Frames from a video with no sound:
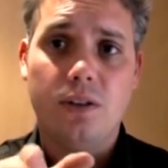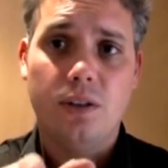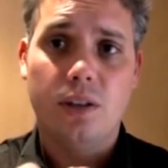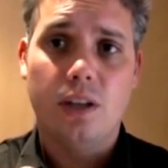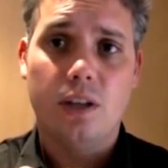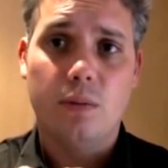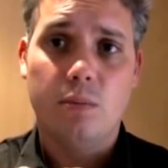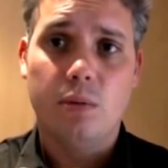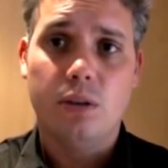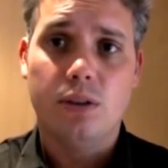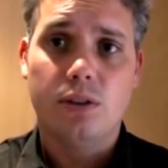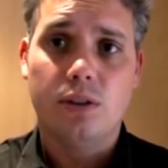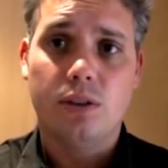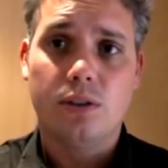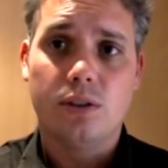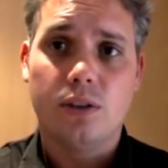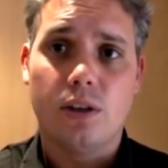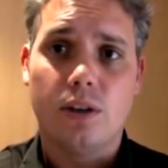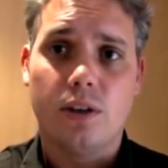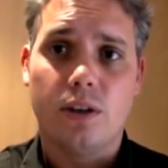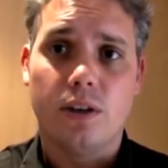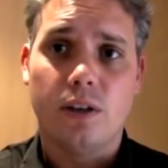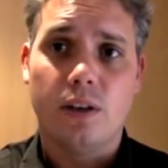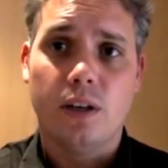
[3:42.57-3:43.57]
to that business
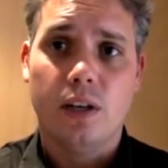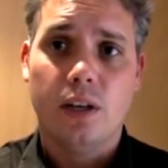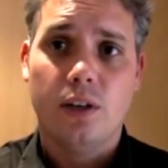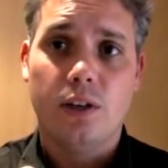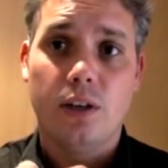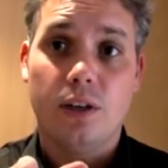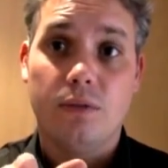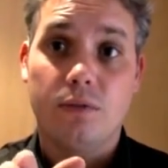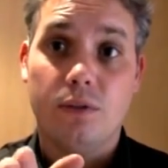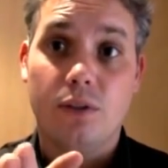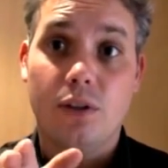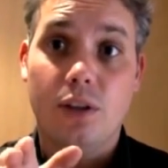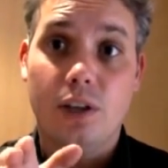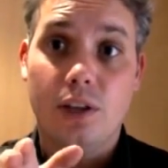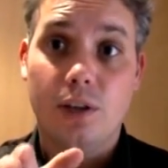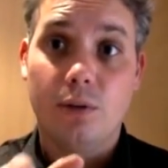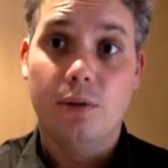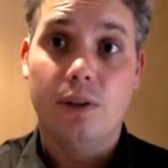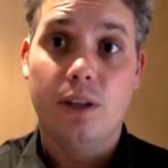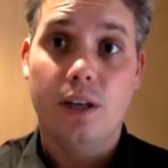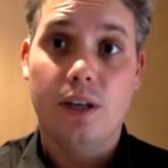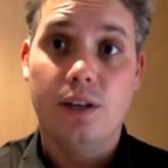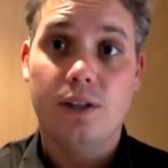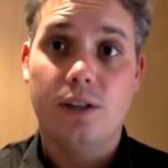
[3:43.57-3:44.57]
owner. You have to deal
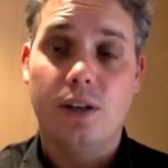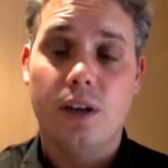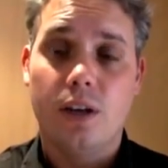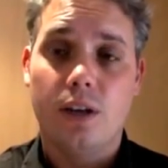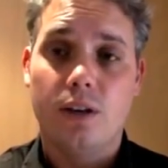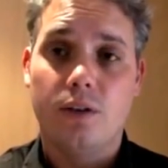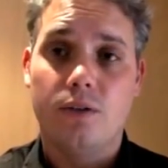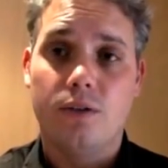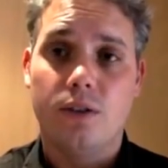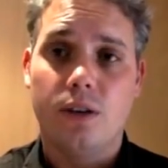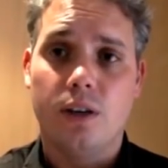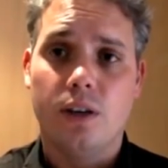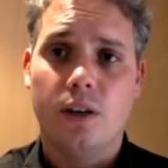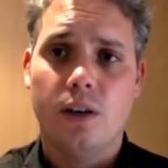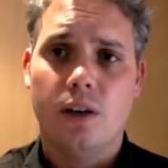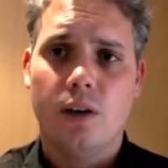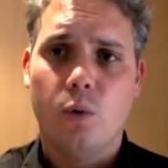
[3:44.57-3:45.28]
with their secretary.